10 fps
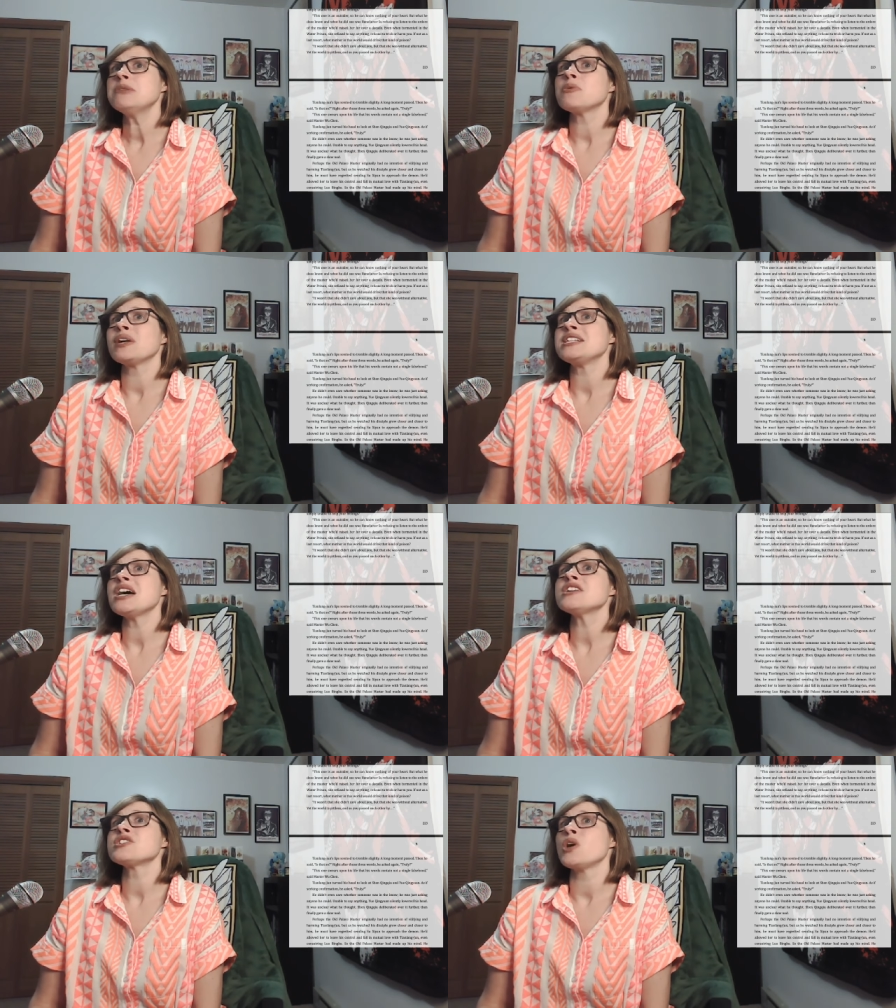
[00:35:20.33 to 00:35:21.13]
But what he
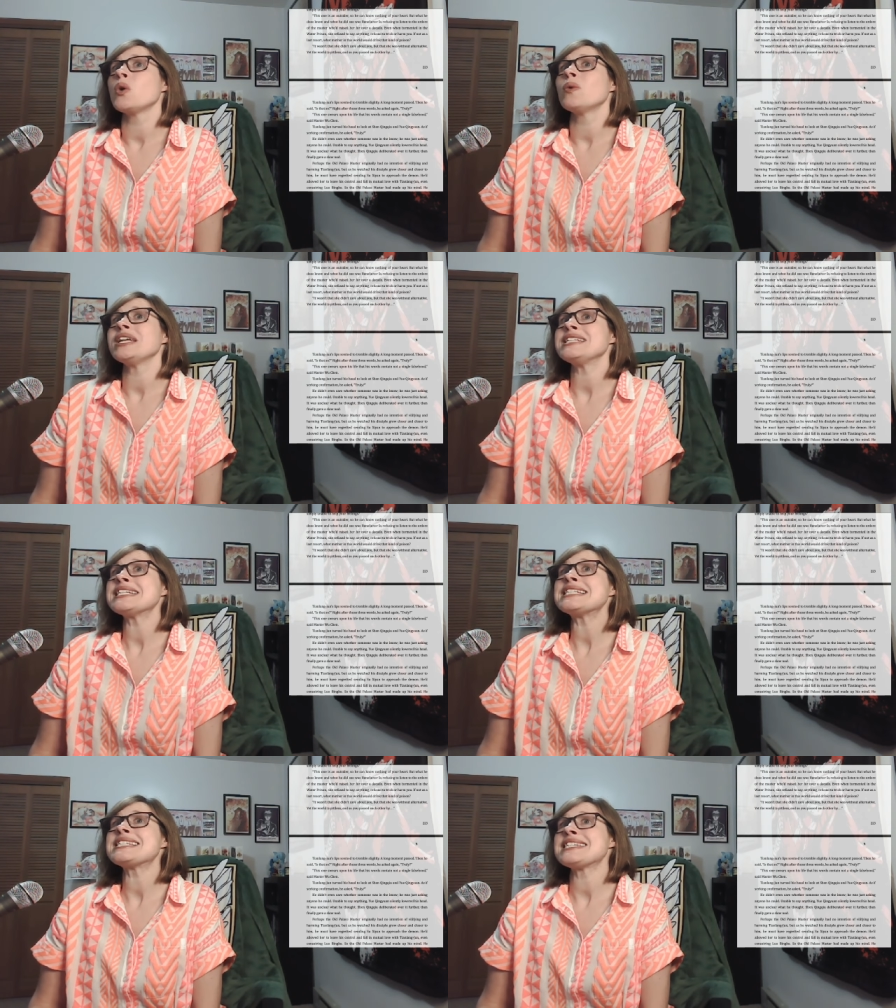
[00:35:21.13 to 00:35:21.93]
does know and what he
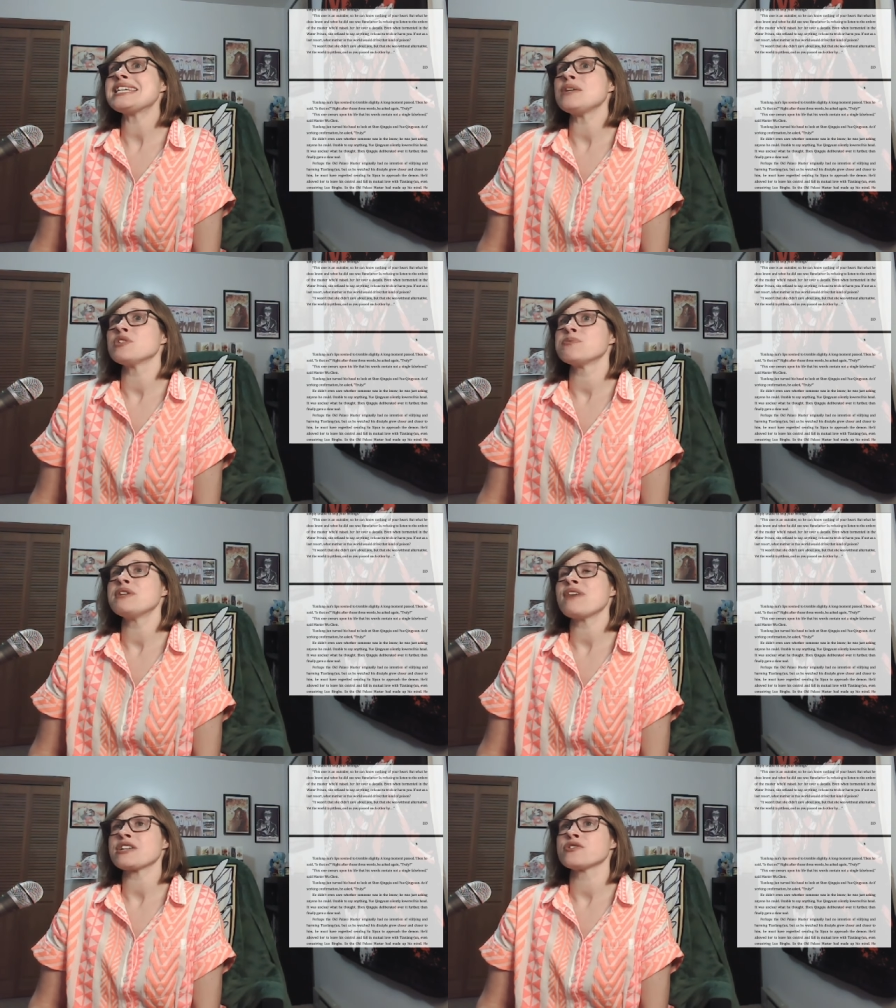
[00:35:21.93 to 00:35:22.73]
did see was
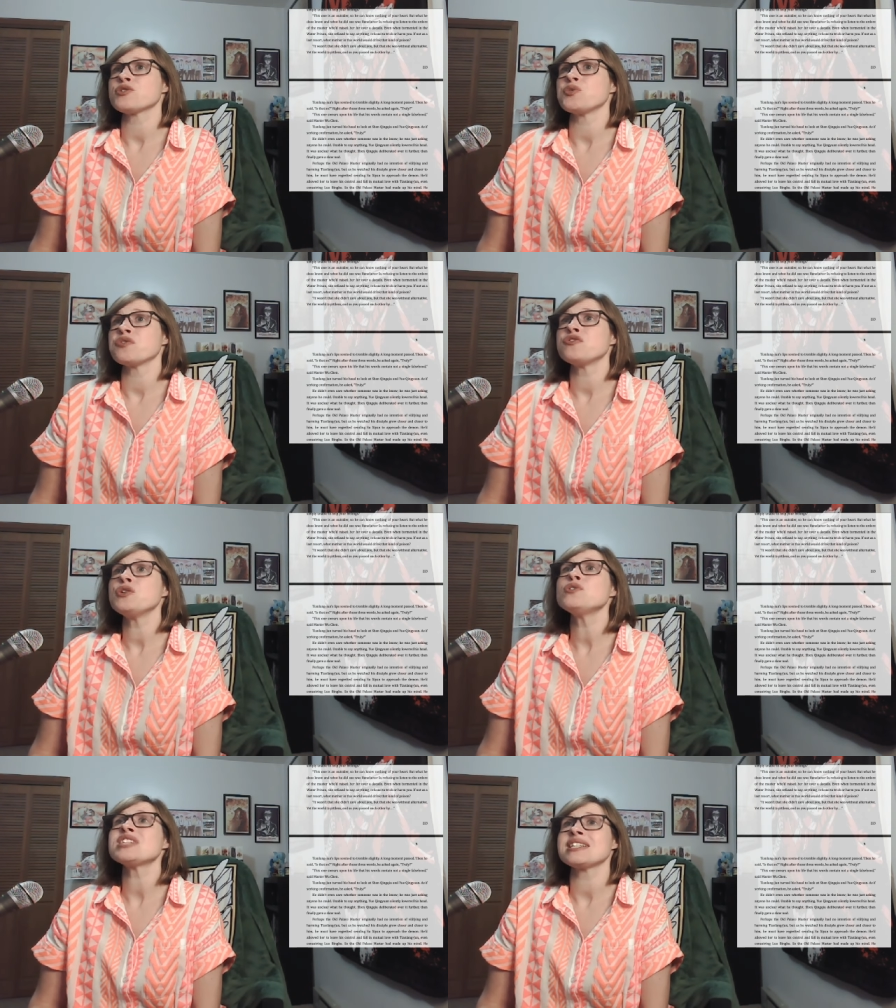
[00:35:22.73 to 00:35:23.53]
benefactors who
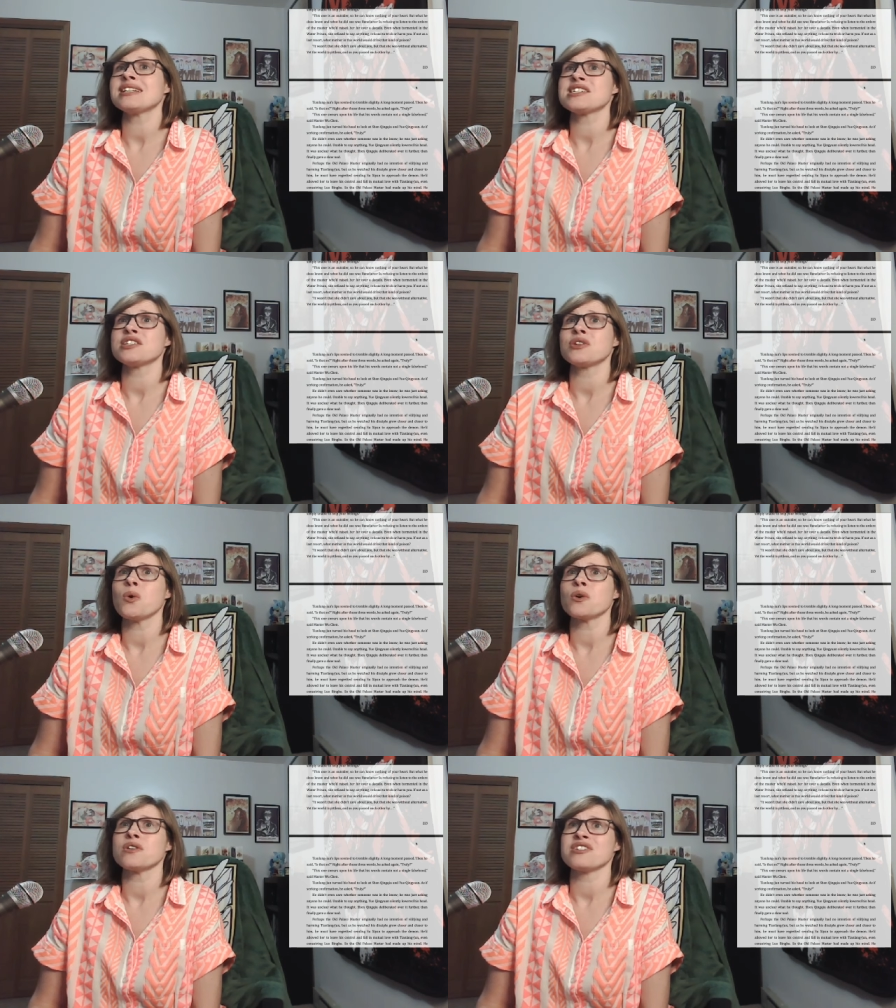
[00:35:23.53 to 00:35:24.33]
refusing to listen to the
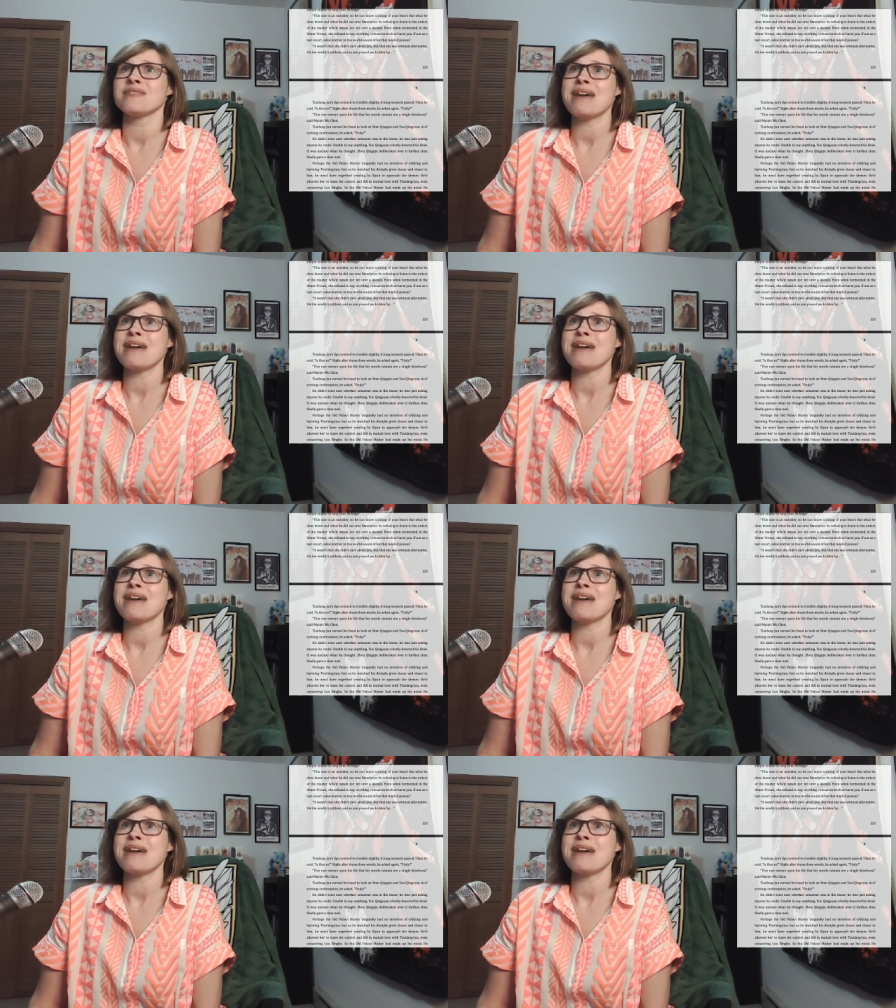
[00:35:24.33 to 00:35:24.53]
orders of the